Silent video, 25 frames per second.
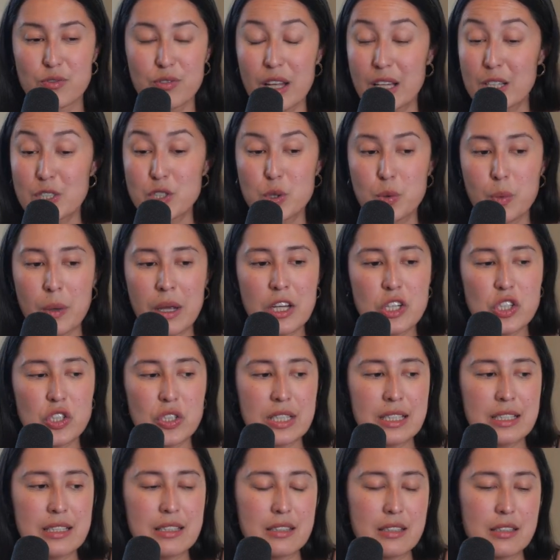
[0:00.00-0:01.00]

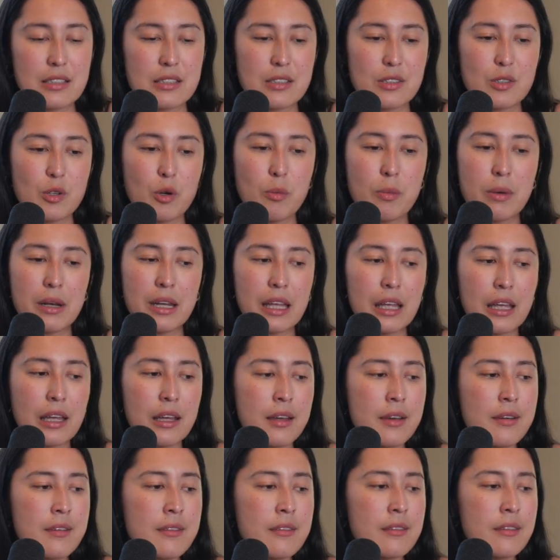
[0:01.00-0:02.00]
fluctuations and so many
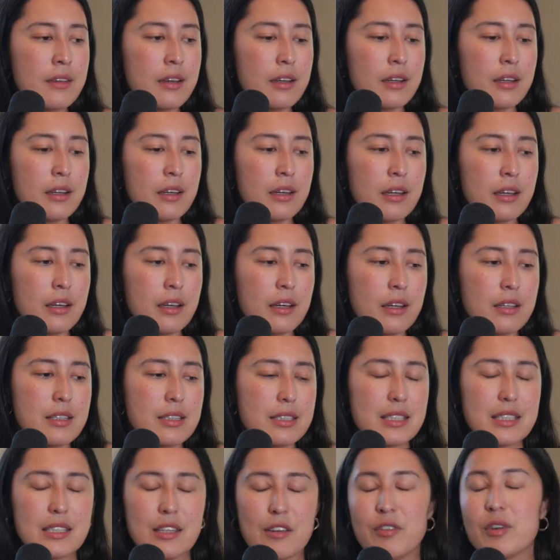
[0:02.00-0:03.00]

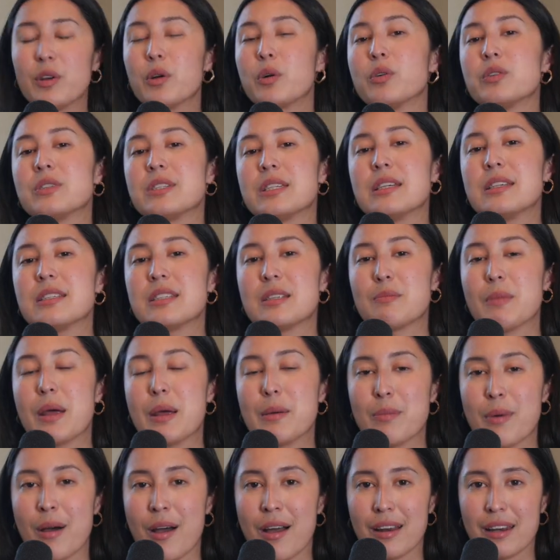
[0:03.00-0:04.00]
difficulties in
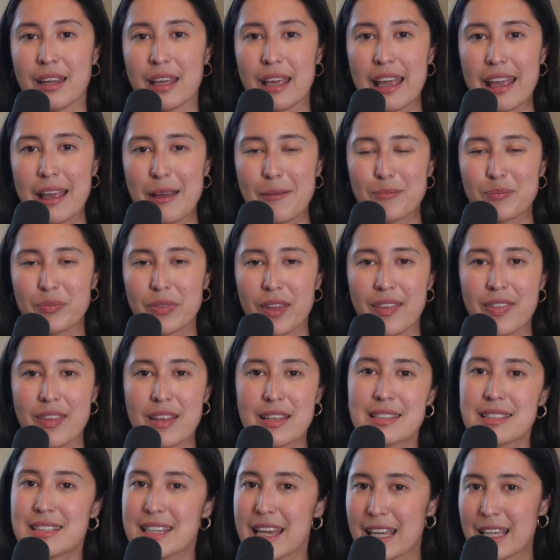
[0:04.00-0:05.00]
my body. And
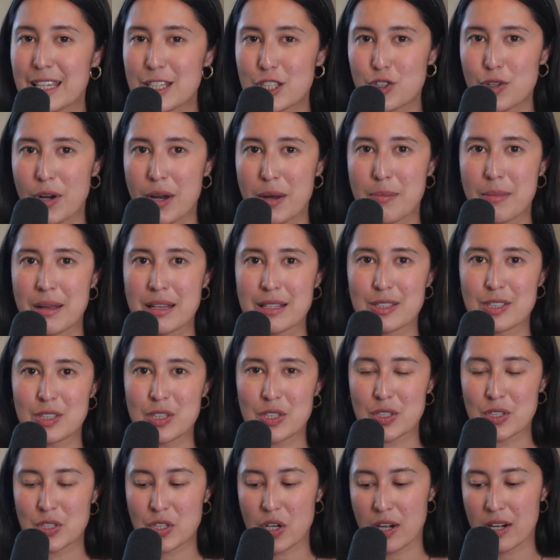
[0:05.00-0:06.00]
the second
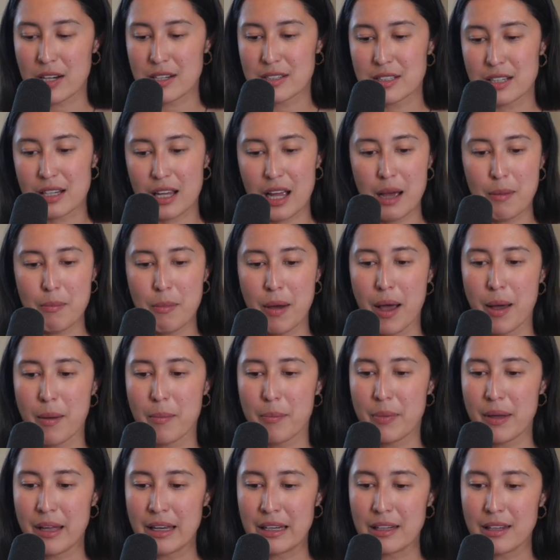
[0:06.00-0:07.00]
trimester started to come
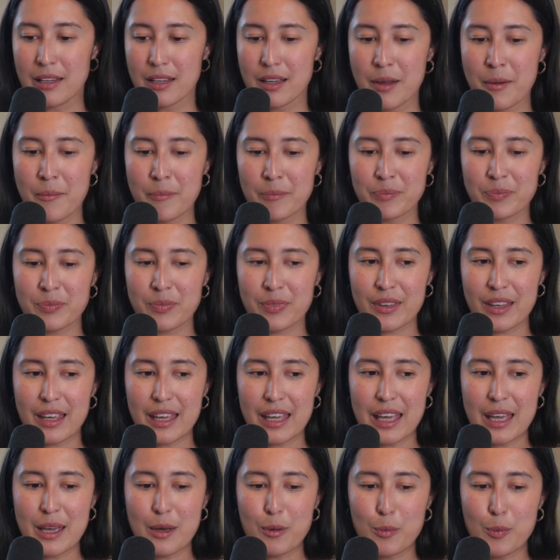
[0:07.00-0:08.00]
up, and
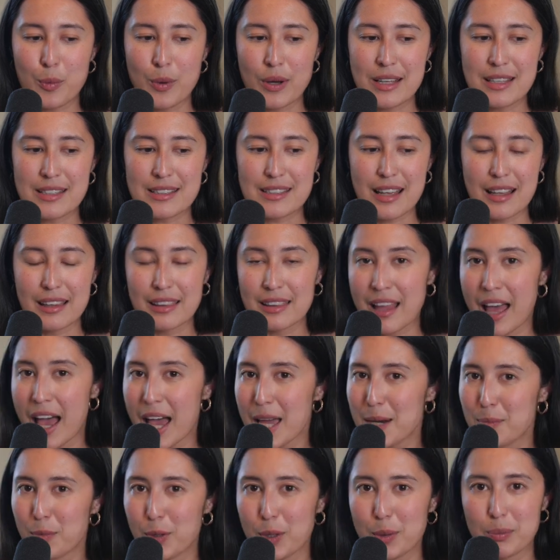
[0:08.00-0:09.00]
it was a
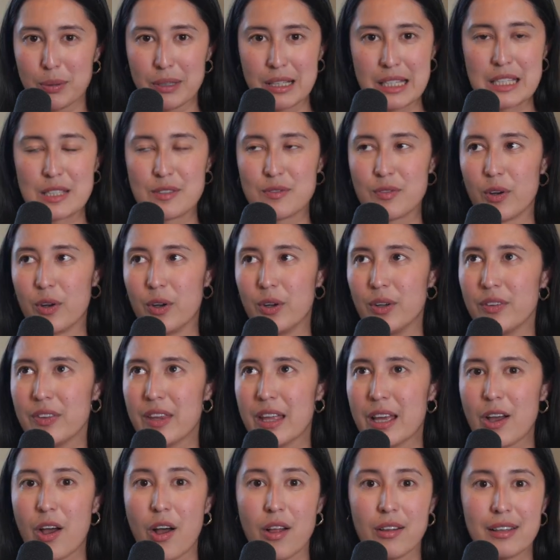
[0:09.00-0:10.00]
lot more blissful.
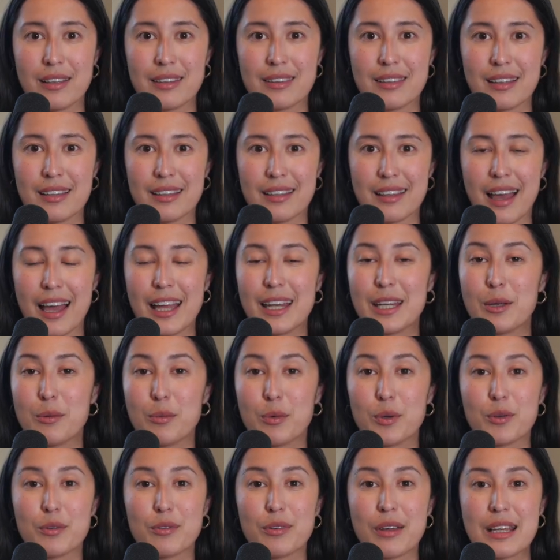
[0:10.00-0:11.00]
They call it the
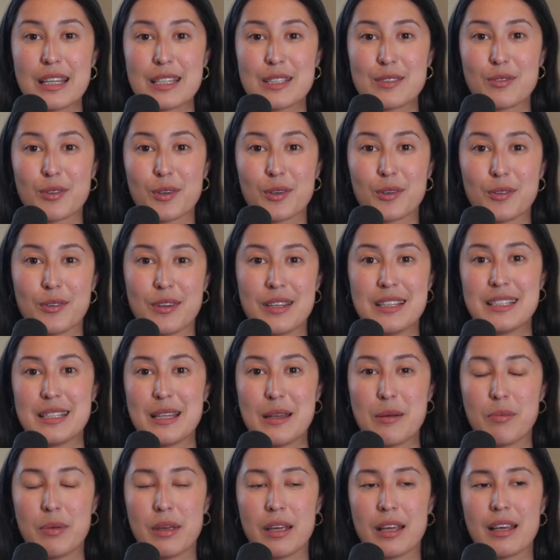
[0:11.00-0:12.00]
honeymoon phase for a
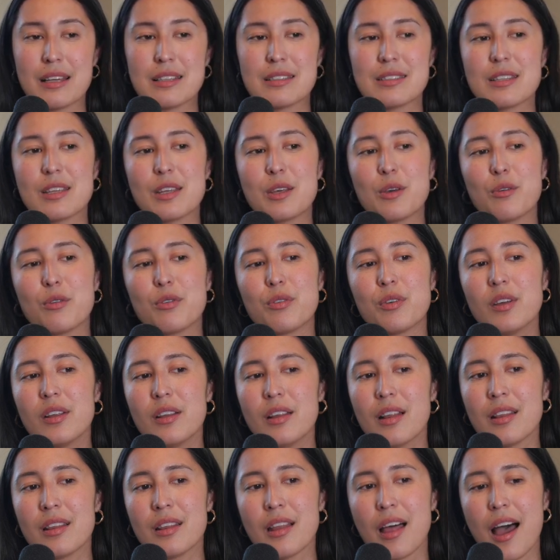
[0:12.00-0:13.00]
reason, because you
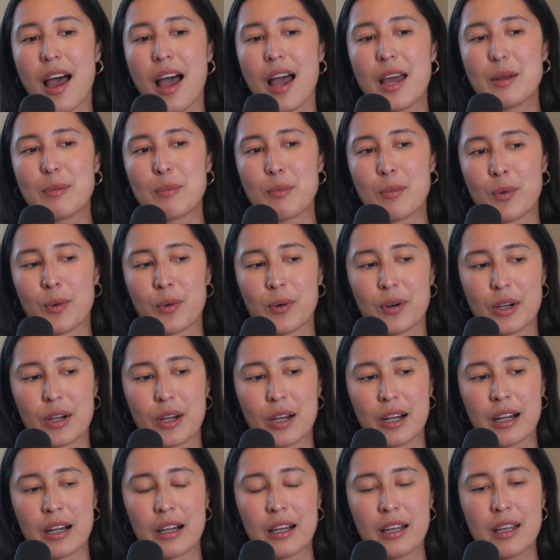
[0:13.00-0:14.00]
feel a lot
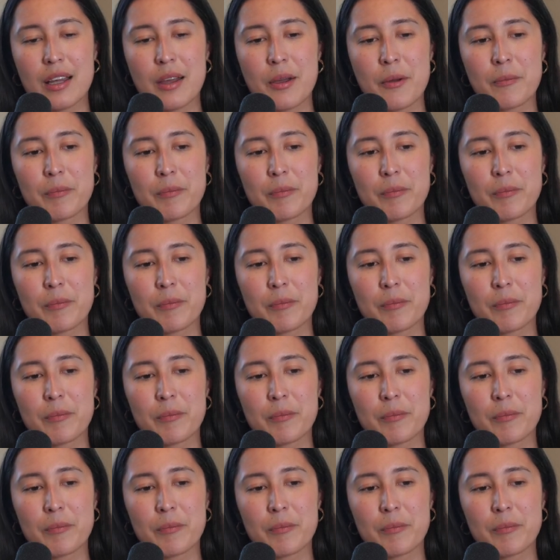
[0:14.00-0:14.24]
more